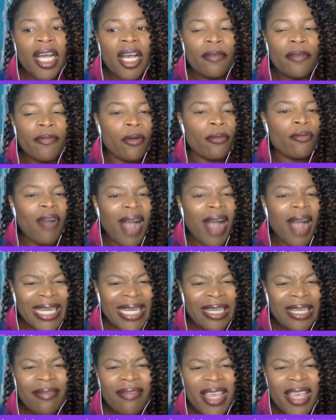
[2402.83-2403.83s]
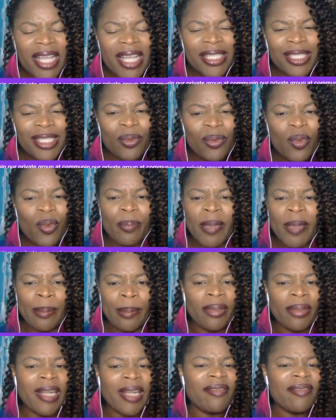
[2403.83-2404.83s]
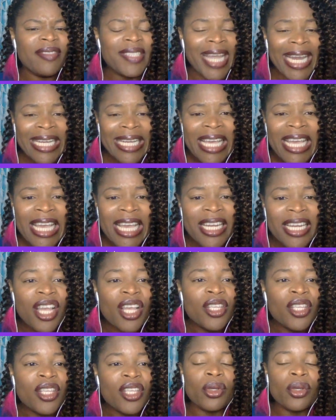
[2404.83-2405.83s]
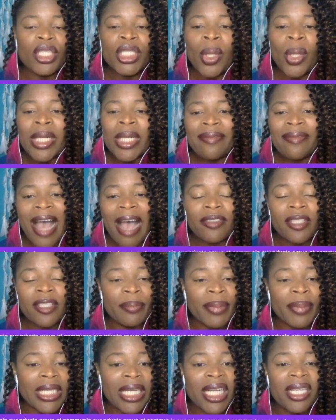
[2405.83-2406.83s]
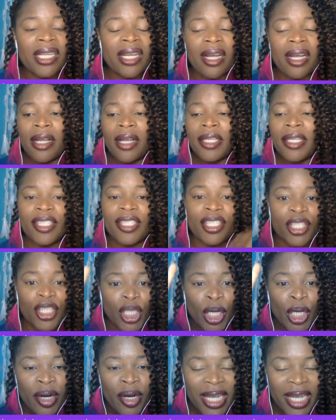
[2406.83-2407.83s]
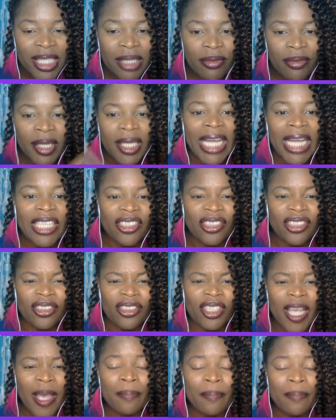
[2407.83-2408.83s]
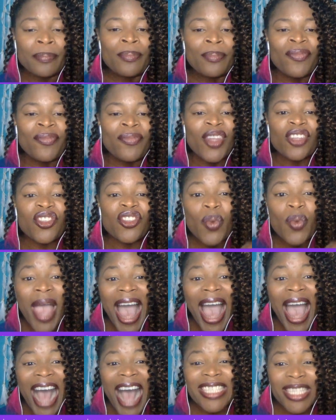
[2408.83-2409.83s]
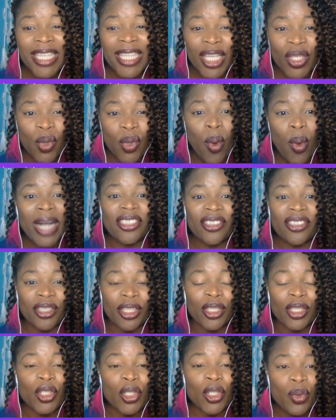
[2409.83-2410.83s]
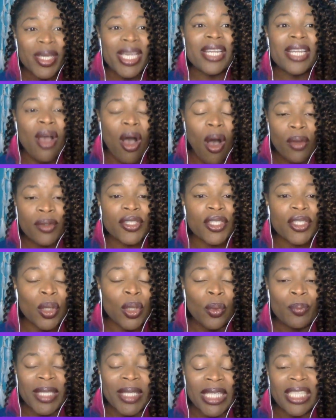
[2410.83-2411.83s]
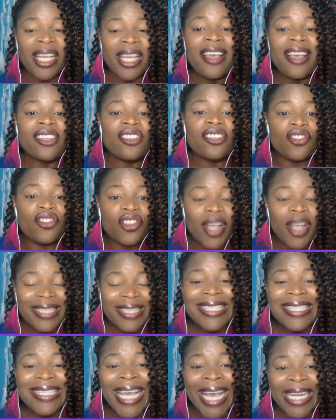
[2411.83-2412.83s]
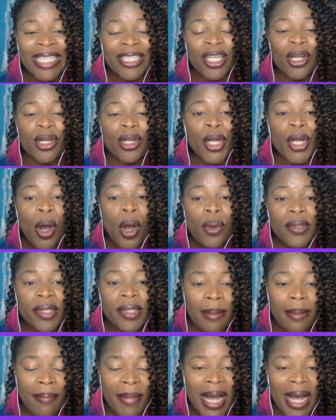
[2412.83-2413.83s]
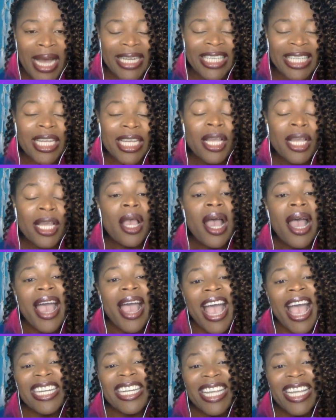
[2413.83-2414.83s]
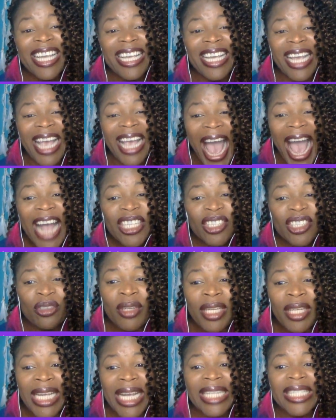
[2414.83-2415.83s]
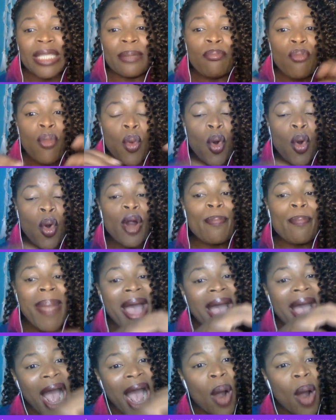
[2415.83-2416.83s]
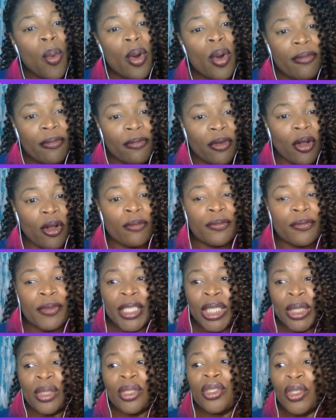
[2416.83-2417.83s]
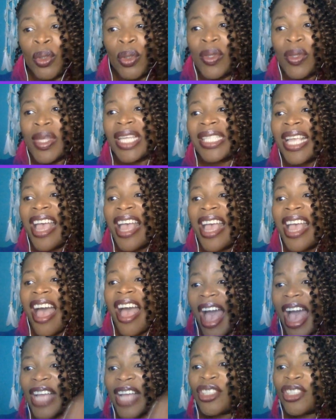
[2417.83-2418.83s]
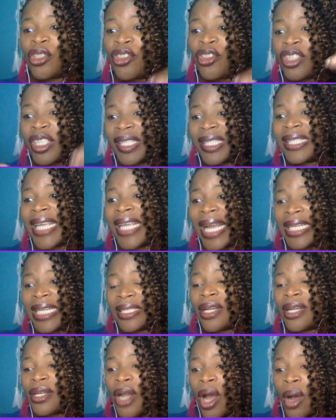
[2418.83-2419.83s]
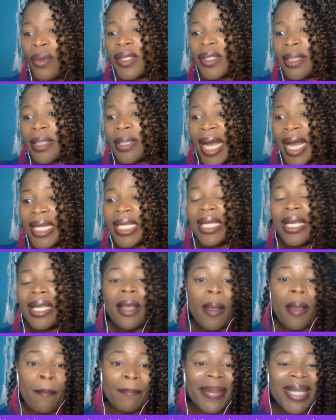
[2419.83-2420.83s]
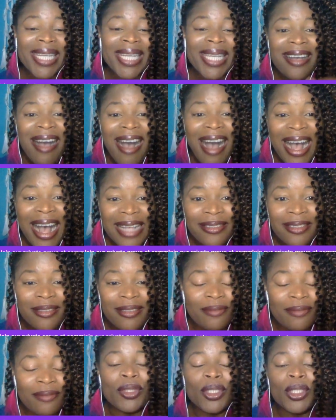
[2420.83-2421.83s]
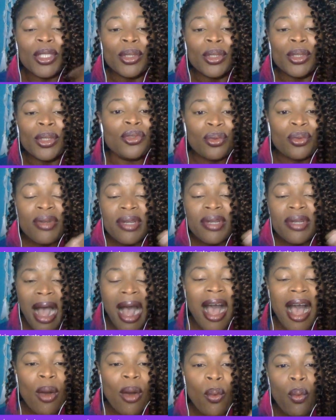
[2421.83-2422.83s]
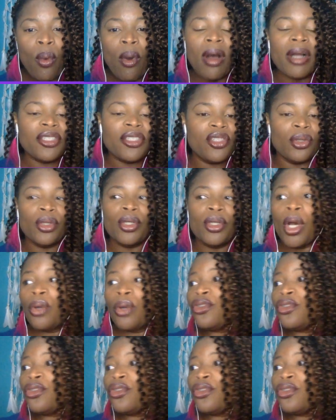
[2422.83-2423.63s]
a variety of this with people I've dated. So you don't even have to be in a serious relationship to ask this question. You can also be just getting to know somebody. And actually, it's more powerful for you to do this as you're just getting to know somebody, because you do not want to go